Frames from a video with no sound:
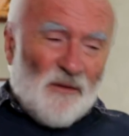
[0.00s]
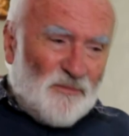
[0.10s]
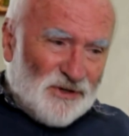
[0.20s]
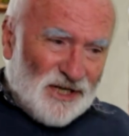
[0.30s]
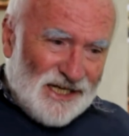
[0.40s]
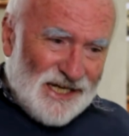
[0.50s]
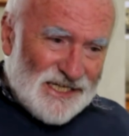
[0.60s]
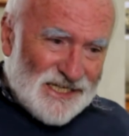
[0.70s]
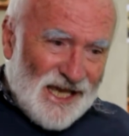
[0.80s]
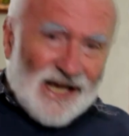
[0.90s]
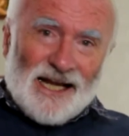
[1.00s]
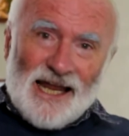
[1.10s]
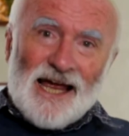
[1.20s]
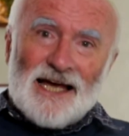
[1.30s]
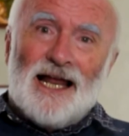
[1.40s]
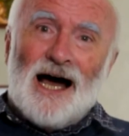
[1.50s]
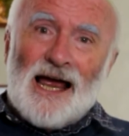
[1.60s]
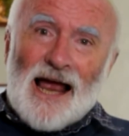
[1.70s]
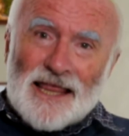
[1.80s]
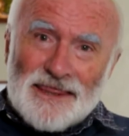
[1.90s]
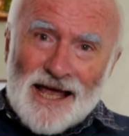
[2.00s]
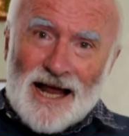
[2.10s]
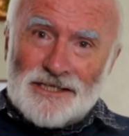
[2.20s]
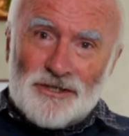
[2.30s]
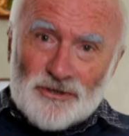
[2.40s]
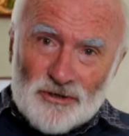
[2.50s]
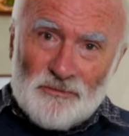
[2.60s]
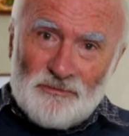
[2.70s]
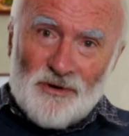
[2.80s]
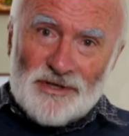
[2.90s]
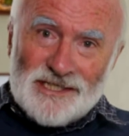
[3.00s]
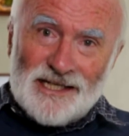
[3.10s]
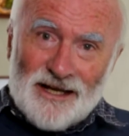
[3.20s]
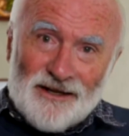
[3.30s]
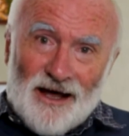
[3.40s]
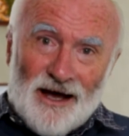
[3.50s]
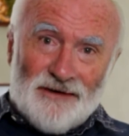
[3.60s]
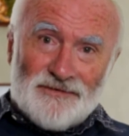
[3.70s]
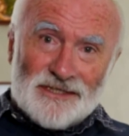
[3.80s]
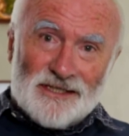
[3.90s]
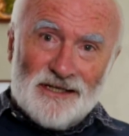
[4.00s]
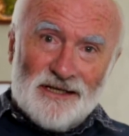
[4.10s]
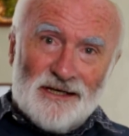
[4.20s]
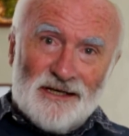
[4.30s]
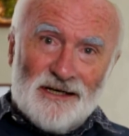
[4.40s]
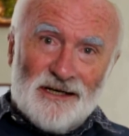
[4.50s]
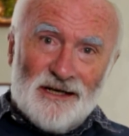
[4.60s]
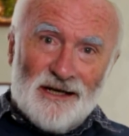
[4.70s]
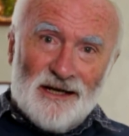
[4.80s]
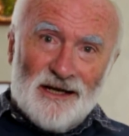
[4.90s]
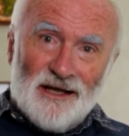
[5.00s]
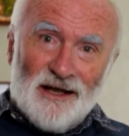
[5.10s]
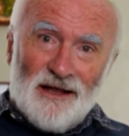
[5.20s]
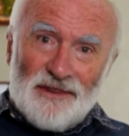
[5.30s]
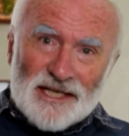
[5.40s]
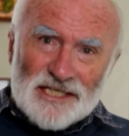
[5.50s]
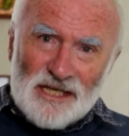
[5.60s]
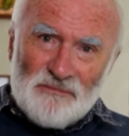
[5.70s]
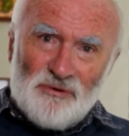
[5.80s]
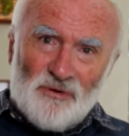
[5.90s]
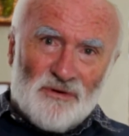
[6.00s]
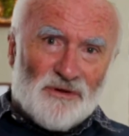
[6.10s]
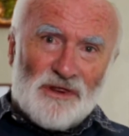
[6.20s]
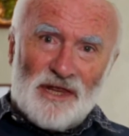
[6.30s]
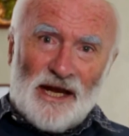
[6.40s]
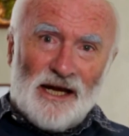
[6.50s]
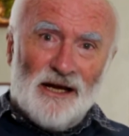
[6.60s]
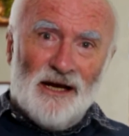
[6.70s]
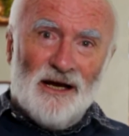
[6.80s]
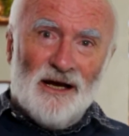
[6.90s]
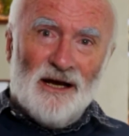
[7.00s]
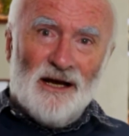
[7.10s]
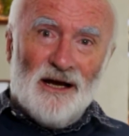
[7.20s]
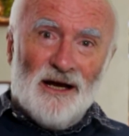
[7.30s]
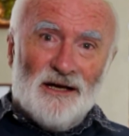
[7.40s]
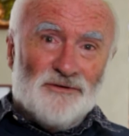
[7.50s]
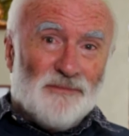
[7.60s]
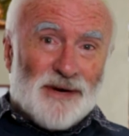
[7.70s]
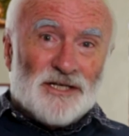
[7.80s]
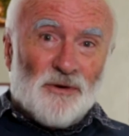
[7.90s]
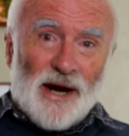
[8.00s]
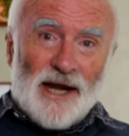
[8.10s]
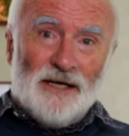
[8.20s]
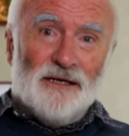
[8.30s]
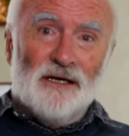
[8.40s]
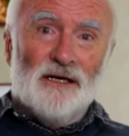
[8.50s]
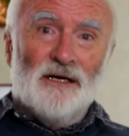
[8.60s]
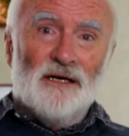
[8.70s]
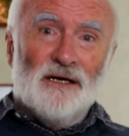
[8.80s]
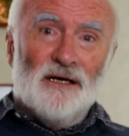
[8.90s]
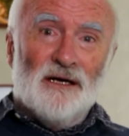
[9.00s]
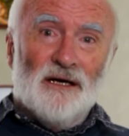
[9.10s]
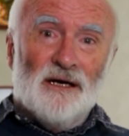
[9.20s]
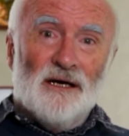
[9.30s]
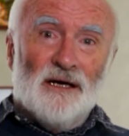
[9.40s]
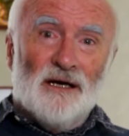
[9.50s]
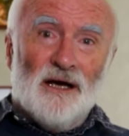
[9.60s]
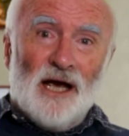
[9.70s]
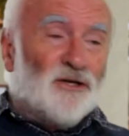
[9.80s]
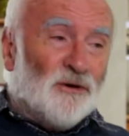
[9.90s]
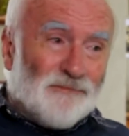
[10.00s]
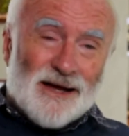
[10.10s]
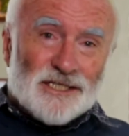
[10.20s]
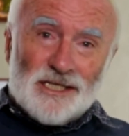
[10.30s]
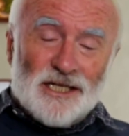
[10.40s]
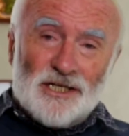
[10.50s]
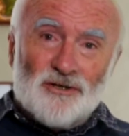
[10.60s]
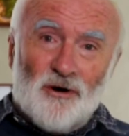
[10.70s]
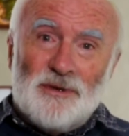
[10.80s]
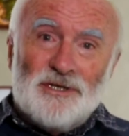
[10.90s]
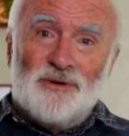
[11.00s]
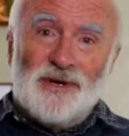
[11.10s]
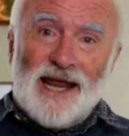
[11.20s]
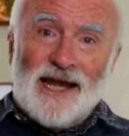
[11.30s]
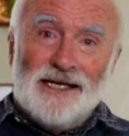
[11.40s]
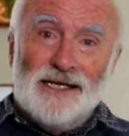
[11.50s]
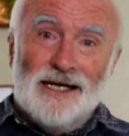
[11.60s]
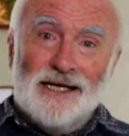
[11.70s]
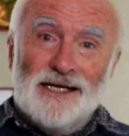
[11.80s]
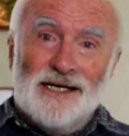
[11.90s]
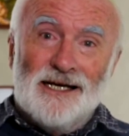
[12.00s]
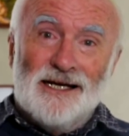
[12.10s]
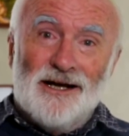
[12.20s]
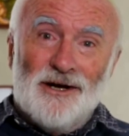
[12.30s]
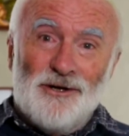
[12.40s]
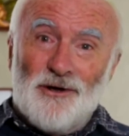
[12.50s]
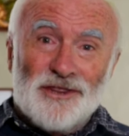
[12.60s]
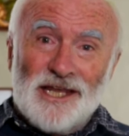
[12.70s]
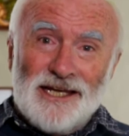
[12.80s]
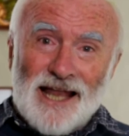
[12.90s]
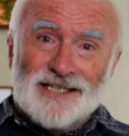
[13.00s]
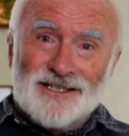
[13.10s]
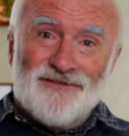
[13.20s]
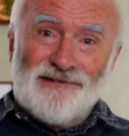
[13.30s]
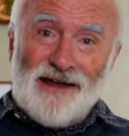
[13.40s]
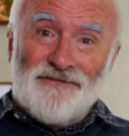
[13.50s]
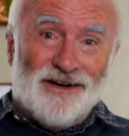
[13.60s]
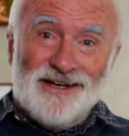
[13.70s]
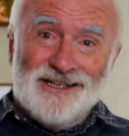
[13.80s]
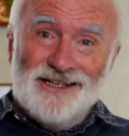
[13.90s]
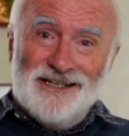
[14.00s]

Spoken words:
But at least Claire and I had that at some point in our lives. That's the important thing. Don't matter when. It don't matter that it's coming to an end. Nothing lasts forever.